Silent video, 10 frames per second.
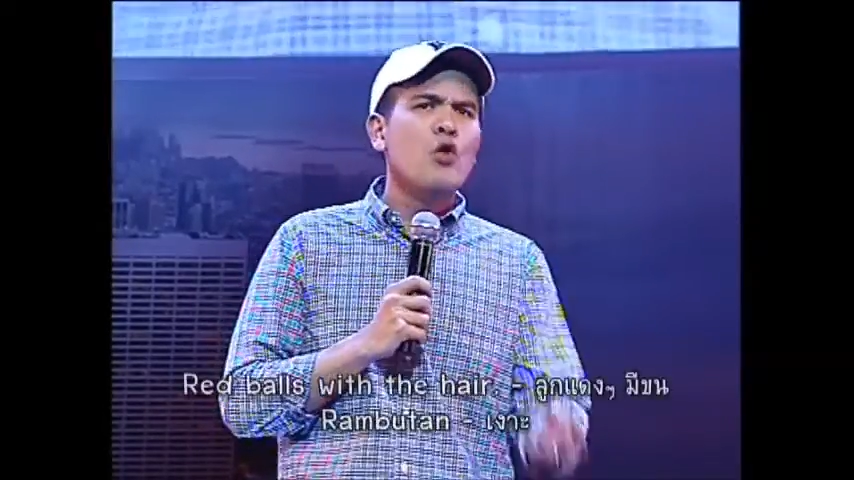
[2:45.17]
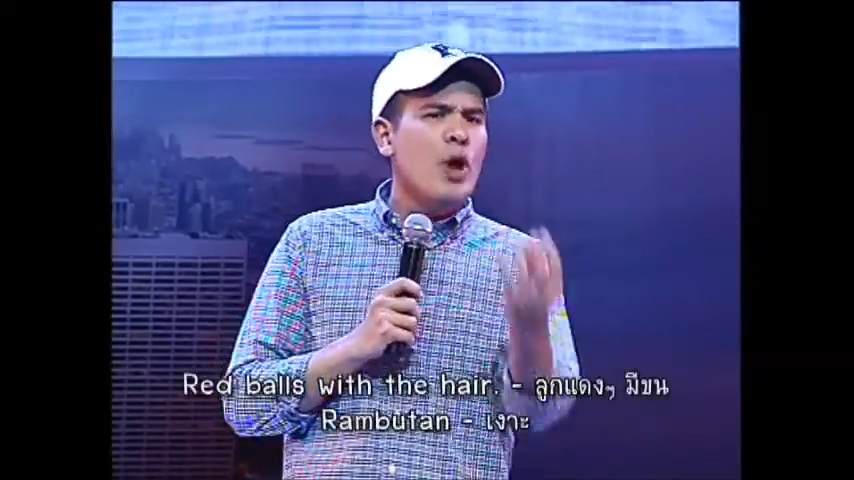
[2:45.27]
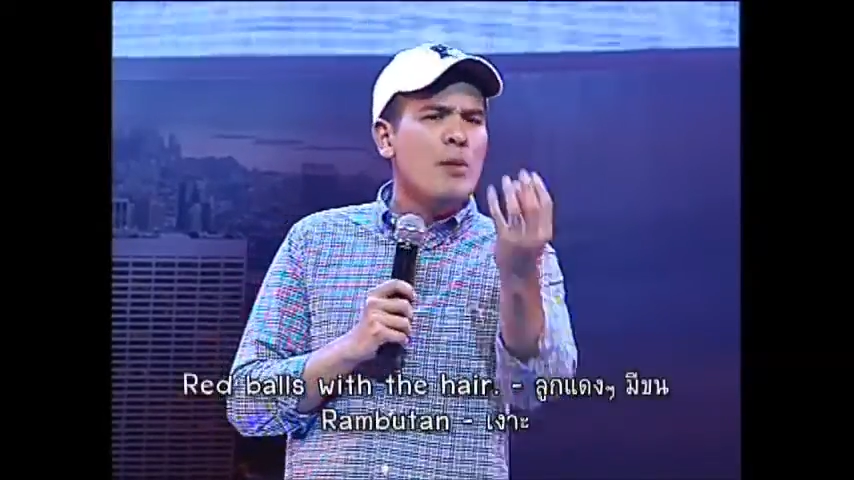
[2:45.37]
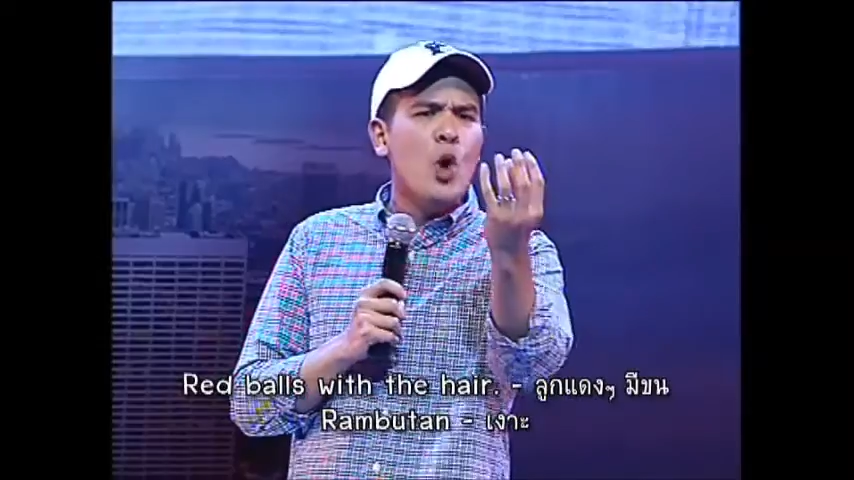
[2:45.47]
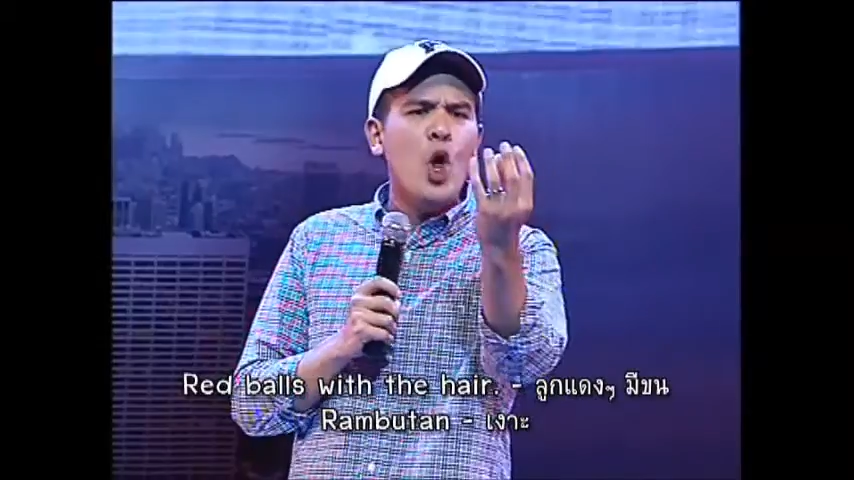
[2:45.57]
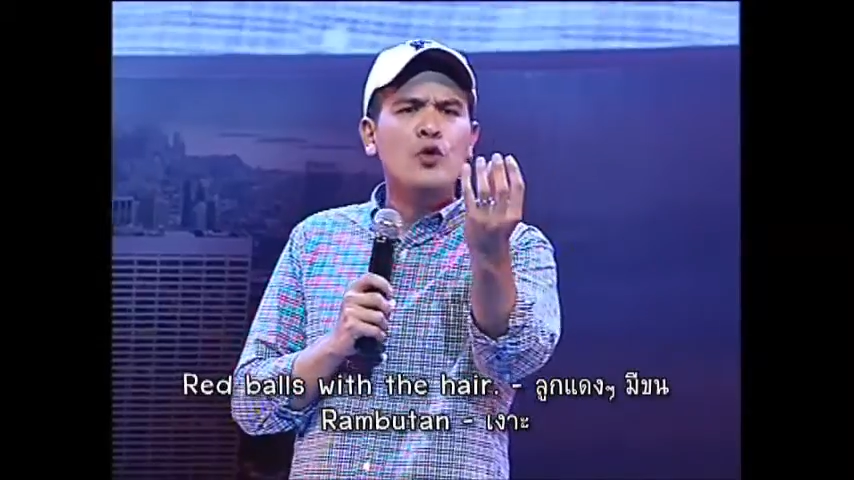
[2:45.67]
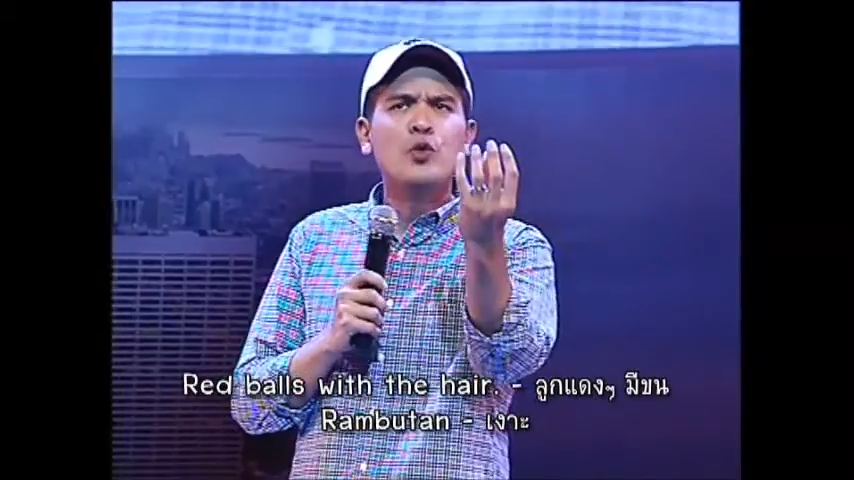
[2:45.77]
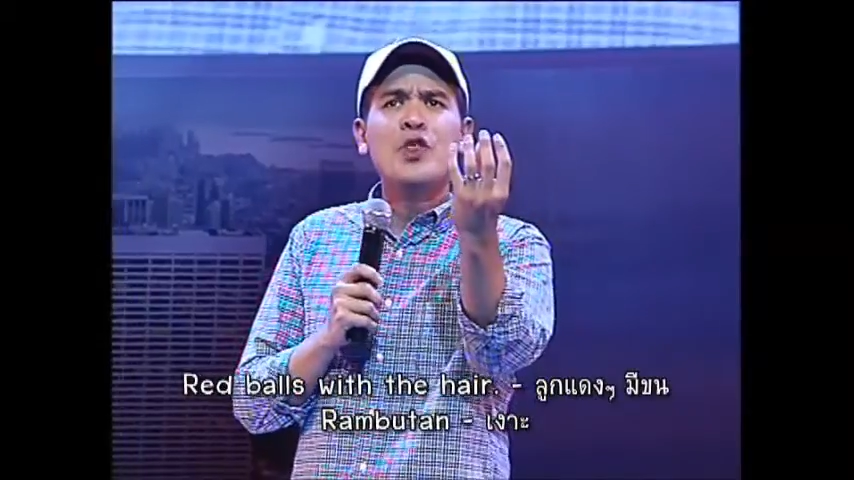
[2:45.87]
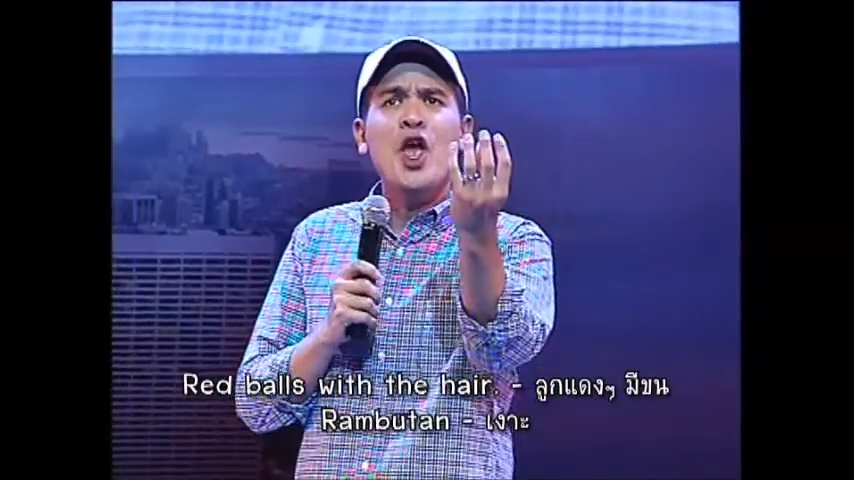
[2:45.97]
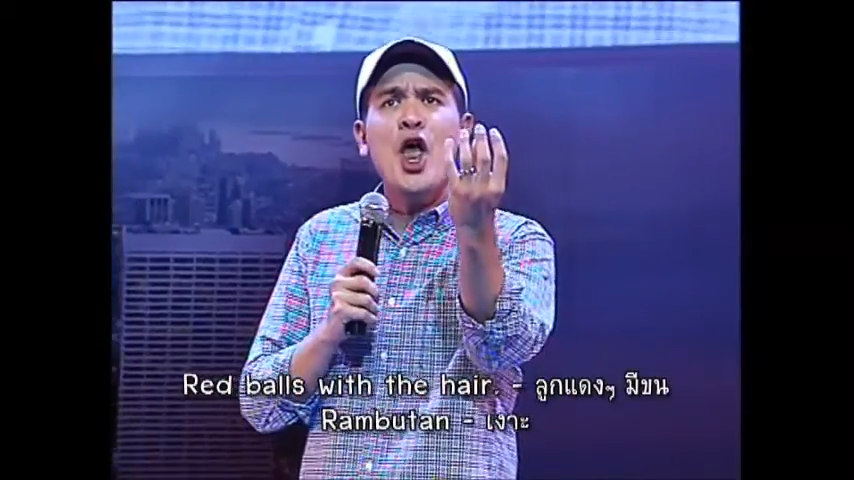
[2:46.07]
red balls
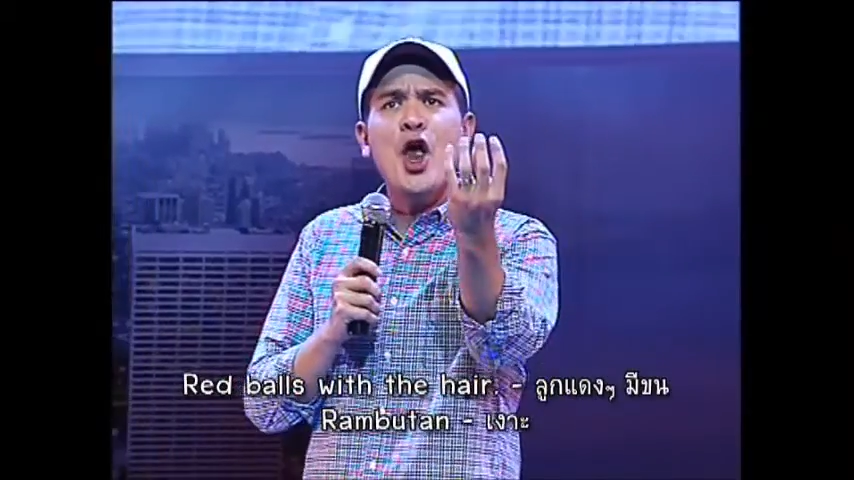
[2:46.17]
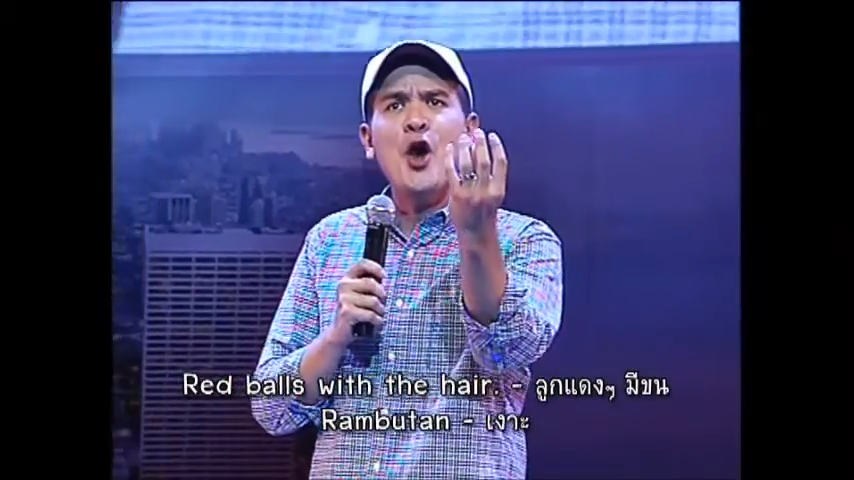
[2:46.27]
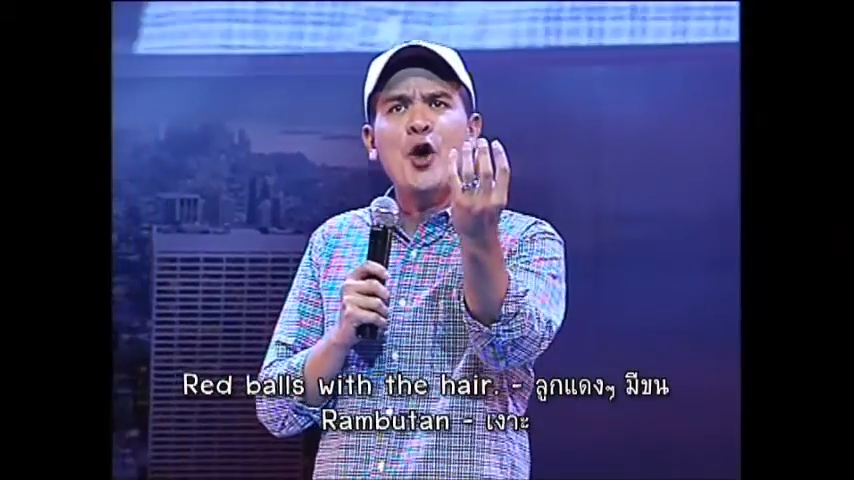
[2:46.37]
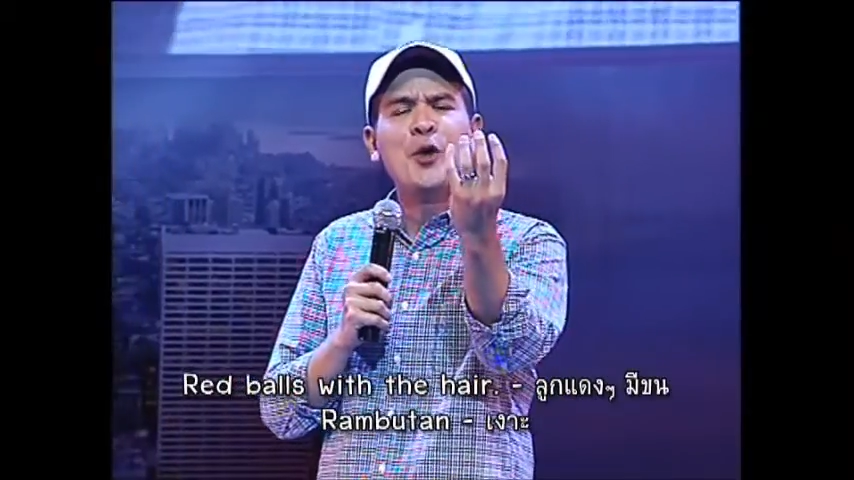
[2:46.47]
with the hair